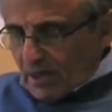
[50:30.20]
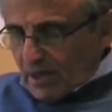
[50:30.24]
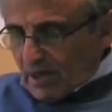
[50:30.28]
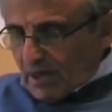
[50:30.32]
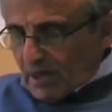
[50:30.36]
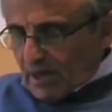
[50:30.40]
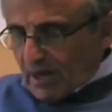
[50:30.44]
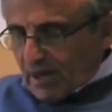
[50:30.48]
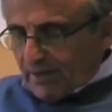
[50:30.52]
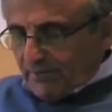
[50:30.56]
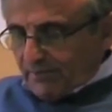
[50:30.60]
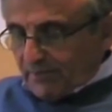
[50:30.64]

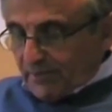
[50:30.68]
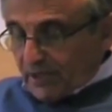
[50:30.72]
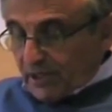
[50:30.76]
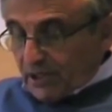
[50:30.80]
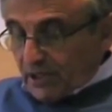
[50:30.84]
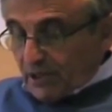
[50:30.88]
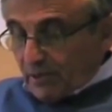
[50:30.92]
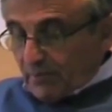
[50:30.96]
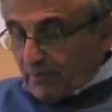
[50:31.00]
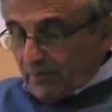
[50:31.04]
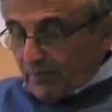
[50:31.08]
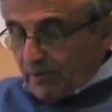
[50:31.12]
The
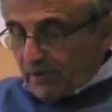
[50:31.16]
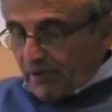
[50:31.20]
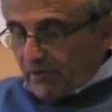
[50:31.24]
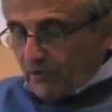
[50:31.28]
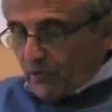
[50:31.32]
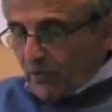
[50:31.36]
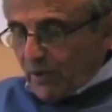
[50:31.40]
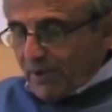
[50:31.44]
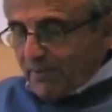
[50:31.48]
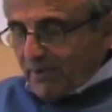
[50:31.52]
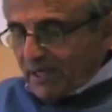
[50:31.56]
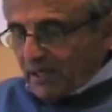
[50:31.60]
number of
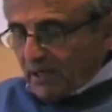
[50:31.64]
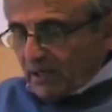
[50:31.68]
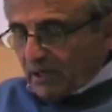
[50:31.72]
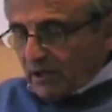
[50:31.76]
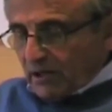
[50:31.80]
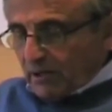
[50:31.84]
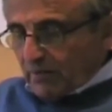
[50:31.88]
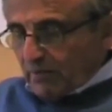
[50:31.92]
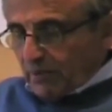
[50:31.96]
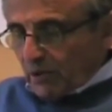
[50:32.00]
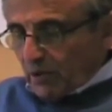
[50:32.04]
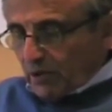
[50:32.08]
women
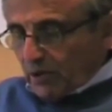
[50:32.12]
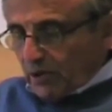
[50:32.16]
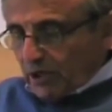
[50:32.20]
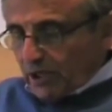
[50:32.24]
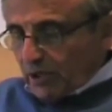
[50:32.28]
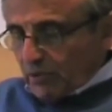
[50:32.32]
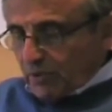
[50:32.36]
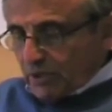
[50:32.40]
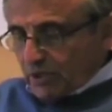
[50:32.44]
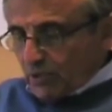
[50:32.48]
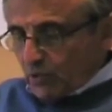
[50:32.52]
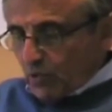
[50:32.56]
unemployed
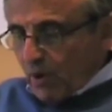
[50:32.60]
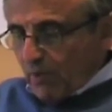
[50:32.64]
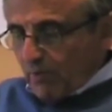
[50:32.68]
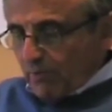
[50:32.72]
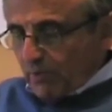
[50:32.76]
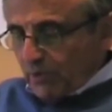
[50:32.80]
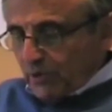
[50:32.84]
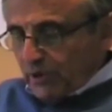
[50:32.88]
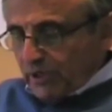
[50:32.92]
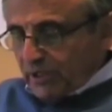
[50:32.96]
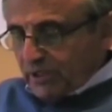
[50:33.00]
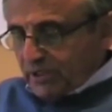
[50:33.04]
was
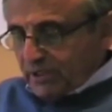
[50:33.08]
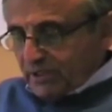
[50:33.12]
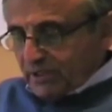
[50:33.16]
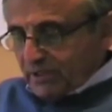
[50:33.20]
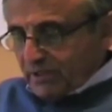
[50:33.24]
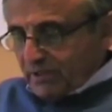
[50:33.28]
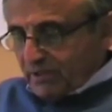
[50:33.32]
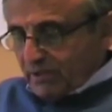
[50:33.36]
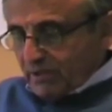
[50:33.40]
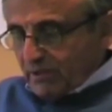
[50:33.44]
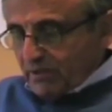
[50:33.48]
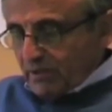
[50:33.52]

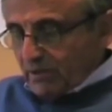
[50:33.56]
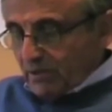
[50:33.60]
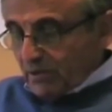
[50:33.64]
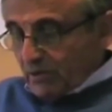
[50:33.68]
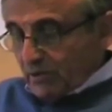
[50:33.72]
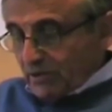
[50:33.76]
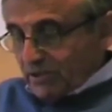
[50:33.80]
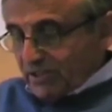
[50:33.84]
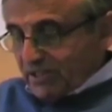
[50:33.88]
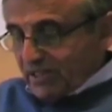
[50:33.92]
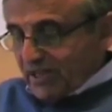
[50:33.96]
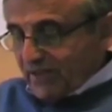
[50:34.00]

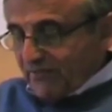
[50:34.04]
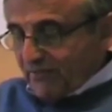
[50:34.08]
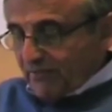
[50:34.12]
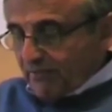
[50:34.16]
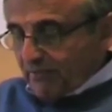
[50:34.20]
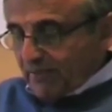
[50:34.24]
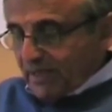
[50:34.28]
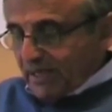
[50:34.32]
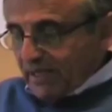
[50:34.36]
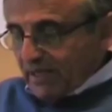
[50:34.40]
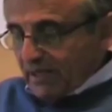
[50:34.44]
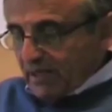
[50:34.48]
1.07
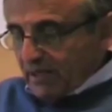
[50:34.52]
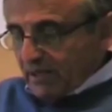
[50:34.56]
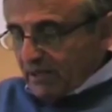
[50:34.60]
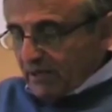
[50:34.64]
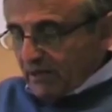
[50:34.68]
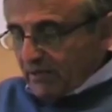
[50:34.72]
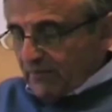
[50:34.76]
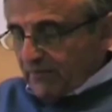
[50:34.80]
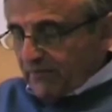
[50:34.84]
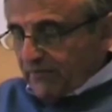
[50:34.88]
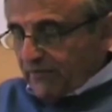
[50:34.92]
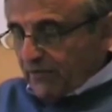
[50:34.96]
million,
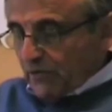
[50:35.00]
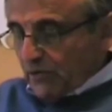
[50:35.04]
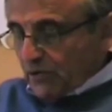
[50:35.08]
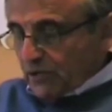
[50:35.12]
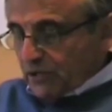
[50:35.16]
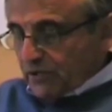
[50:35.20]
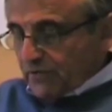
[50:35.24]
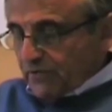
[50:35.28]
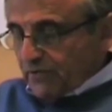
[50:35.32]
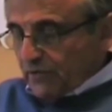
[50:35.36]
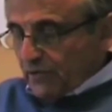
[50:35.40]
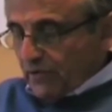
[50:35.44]
up
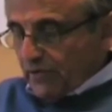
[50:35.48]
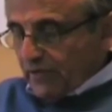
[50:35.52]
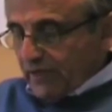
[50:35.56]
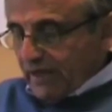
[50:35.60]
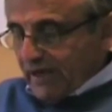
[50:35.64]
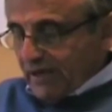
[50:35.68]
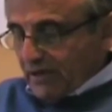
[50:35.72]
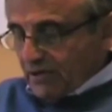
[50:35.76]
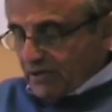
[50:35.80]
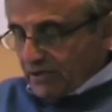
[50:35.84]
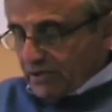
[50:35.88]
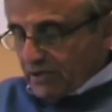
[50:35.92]

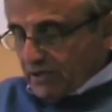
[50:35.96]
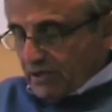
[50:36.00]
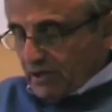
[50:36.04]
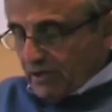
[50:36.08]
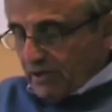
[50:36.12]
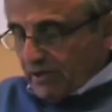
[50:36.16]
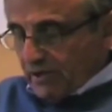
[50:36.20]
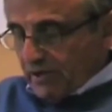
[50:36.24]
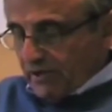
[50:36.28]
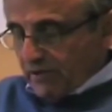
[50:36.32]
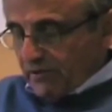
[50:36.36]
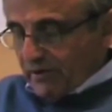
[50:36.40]
44,000 on
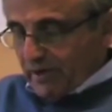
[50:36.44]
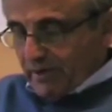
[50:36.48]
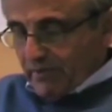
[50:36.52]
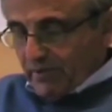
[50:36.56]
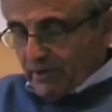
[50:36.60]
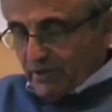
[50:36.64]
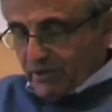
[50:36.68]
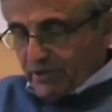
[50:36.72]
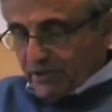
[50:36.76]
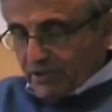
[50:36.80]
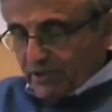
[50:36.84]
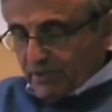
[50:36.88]
the 3
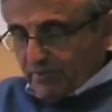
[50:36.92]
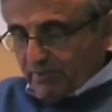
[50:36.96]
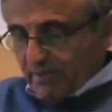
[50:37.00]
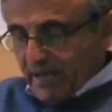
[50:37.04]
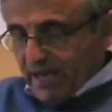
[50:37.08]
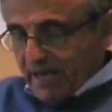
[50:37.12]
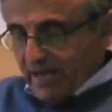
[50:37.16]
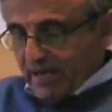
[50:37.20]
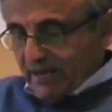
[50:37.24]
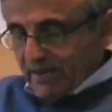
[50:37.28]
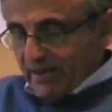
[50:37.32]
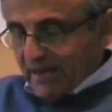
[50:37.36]
months to
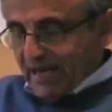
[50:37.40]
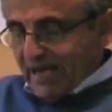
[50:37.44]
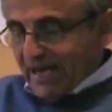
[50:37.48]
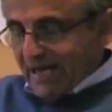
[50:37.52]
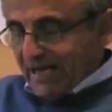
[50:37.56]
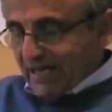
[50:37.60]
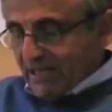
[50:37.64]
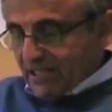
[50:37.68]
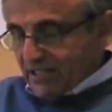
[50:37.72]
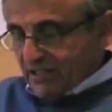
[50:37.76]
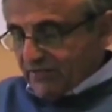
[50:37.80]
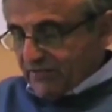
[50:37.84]
May, the
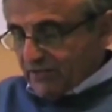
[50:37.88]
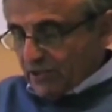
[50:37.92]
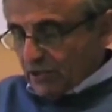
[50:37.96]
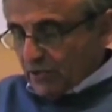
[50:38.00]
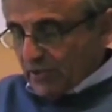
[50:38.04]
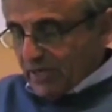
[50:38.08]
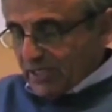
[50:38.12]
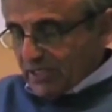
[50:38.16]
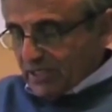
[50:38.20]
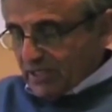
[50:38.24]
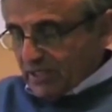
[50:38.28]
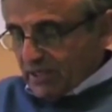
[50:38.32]
highest for
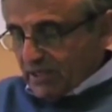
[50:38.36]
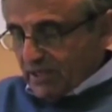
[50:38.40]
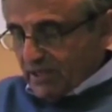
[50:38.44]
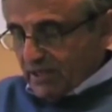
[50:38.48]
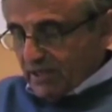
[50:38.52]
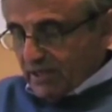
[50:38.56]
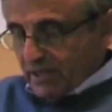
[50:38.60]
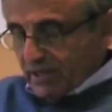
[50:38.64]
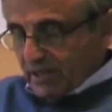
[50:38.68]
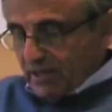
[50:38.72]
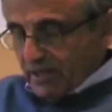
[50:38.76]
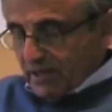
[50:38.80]

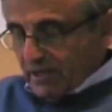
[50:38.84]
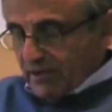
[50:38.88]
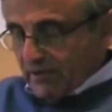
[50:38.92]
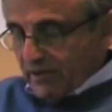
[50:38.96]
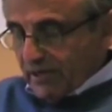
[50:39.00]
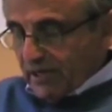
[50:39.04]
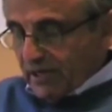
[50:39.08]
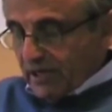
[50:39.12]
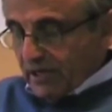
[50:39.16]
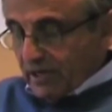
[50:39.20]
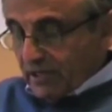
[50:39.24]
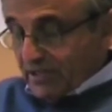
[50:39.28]
23
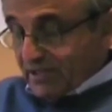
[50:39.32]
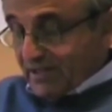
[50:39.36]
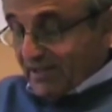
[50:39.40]
years.